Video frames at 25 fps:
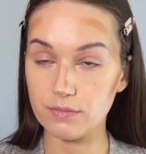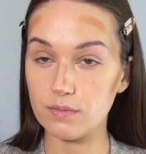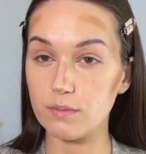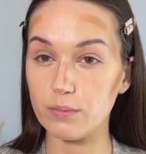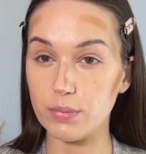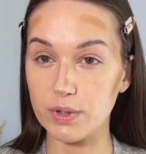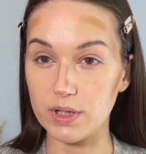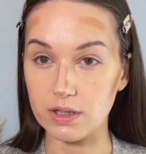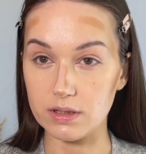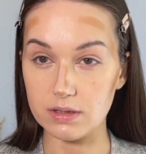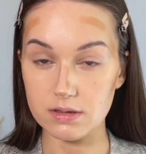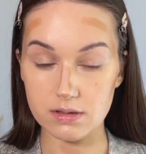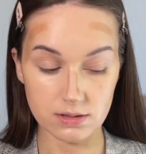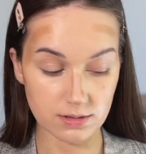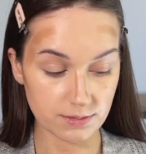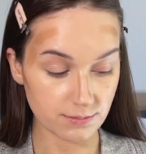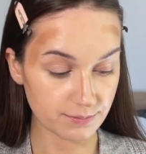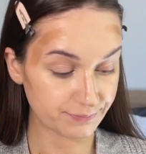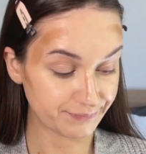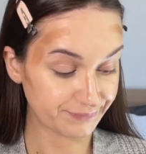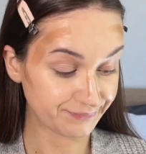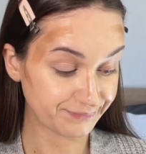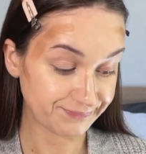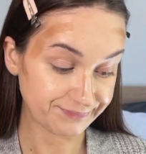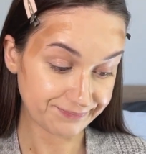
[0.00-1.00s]
But
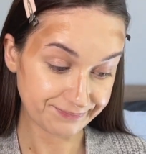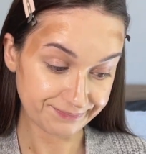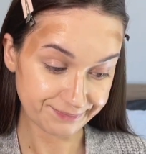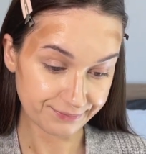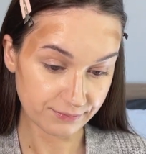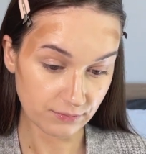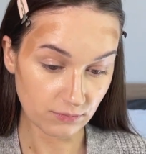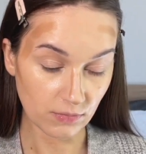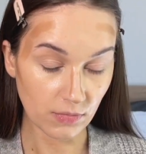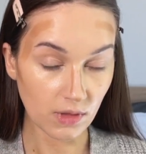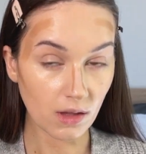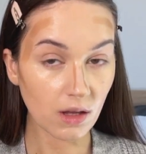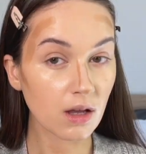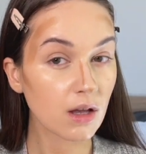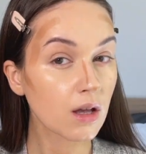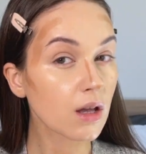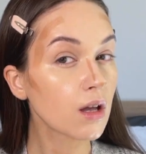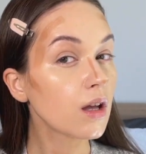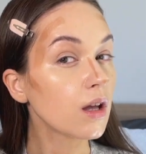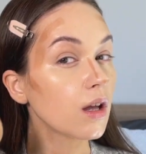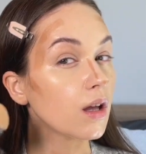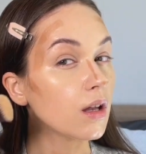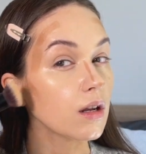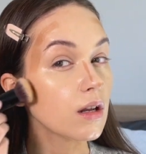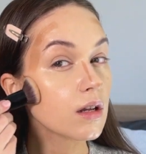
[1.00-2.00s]

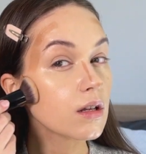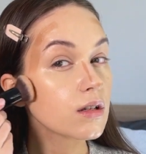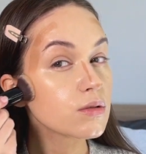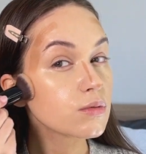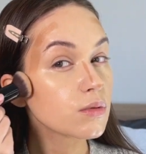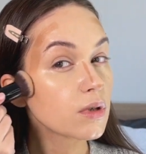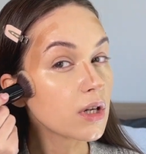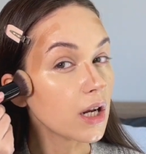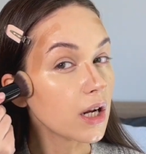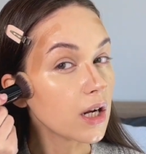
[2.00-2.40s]
it is what it